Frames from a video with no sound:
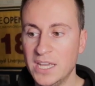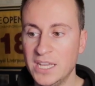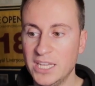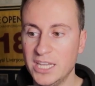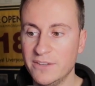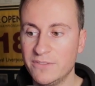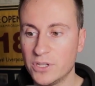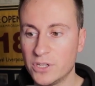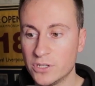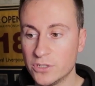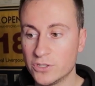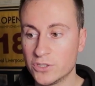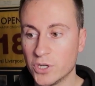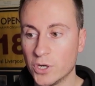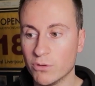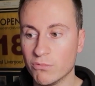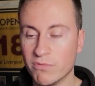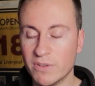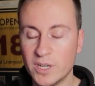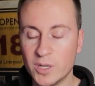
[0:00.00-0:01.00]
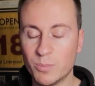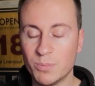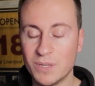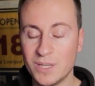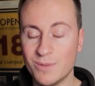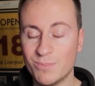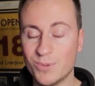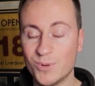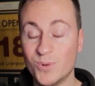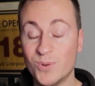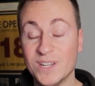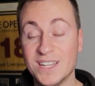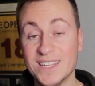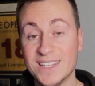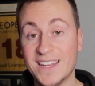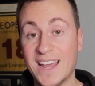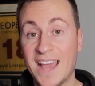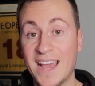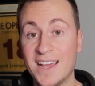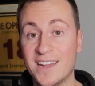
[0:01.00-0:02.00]
If you can show real people in
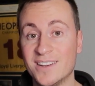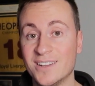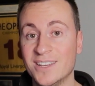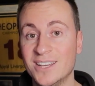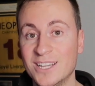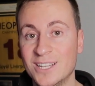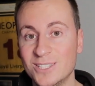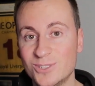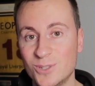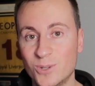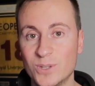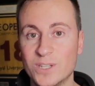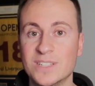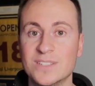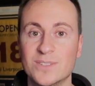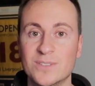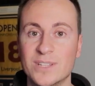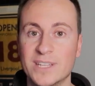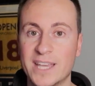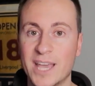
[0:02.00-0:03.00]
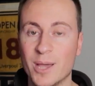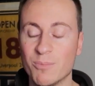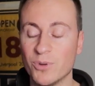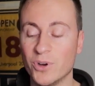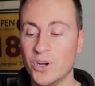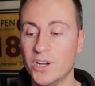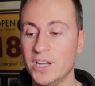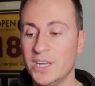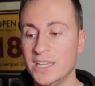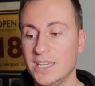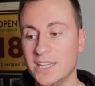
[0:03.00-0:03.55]
an ad talking to the camera,